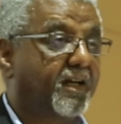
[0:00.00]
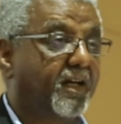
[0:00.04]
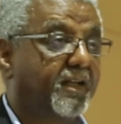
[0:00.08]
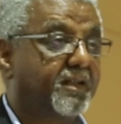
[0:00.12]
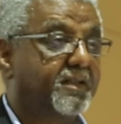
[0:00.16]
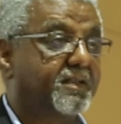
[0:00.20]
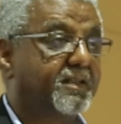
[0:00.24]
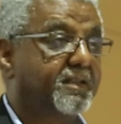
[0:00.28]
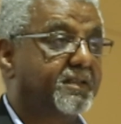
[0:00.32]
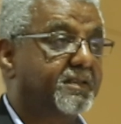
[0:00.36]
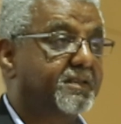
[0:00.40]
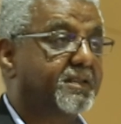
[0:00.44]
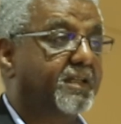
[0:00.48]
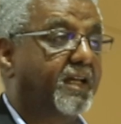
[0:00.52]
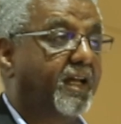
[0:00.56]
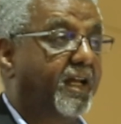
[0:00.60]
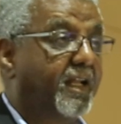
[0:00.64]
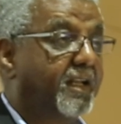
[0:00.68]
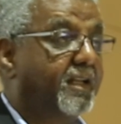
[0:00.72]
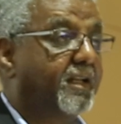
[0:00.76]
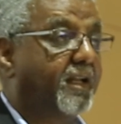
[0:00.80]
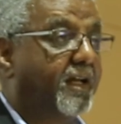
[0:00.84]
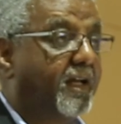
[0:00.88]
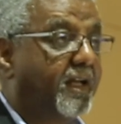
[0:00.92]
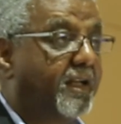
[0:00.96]
countries
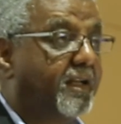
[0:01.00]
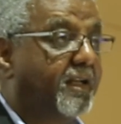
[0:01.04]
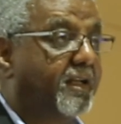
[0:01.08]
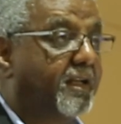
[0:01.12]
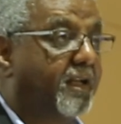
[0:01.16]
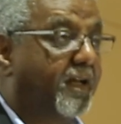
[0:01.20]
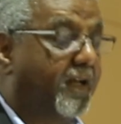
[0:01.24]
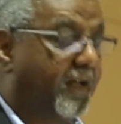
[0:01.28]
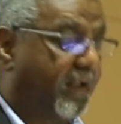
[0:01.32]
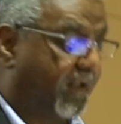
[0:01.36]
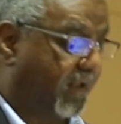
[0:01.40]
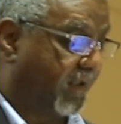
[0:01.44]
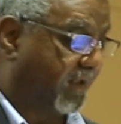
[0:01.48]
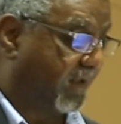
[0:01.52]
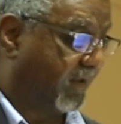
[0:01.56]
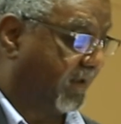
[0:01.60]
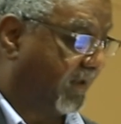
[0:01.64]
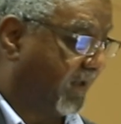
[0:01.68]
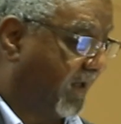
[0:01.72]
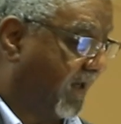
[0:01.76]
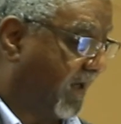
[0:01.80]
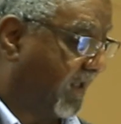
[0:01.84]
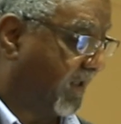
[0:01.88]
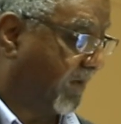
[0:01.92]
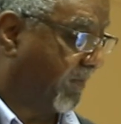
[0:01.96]
and
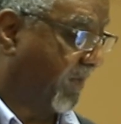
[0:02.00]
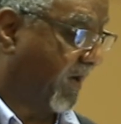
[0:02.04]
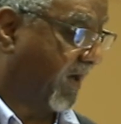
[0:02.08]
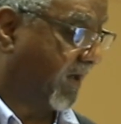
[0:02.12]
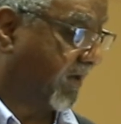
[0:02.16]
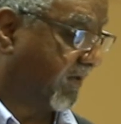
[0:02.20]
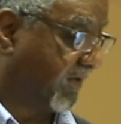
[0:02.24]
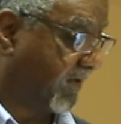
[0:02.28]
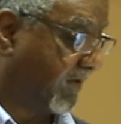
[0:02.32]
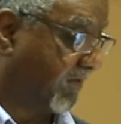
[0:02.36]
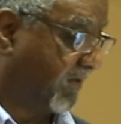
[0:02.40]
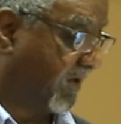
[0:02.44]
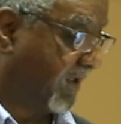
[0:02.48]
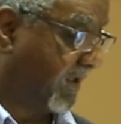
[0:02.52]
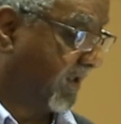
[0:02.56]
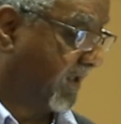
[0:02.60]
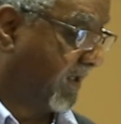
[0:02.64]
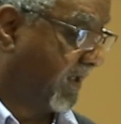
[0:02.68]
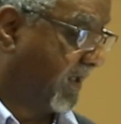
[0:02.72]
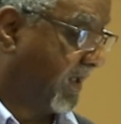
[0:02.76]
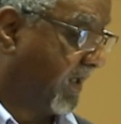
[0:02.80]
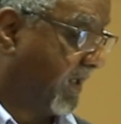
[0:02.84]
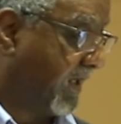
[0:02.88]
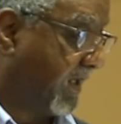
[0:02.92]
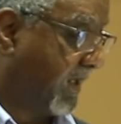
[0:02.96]
the other part of the world
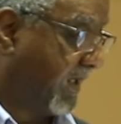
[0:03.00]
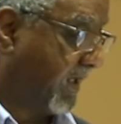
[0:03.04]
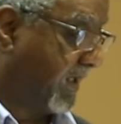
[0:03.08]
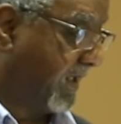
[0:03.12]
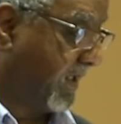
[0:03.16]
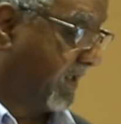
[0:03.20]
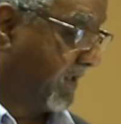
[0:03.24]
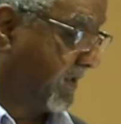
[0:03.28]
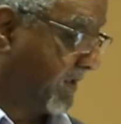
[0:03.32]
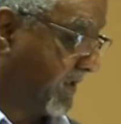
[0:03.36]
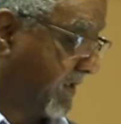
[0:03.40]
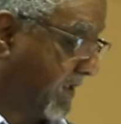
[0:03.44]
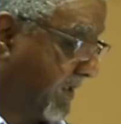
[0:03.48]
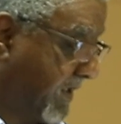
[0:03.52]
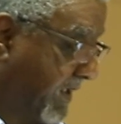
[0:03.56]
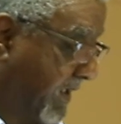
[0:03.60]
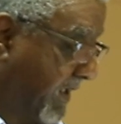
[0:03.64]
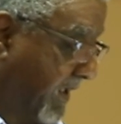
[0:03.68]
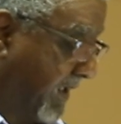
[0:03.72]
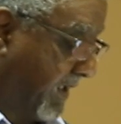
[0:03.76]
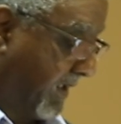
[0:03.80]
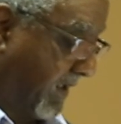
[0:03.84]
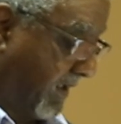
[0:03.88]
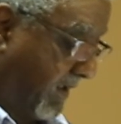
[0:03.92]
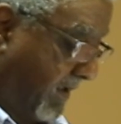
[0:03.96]
is
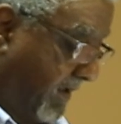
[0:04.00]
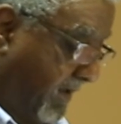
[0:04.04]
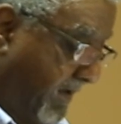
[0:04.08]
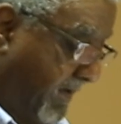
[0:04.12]
critical.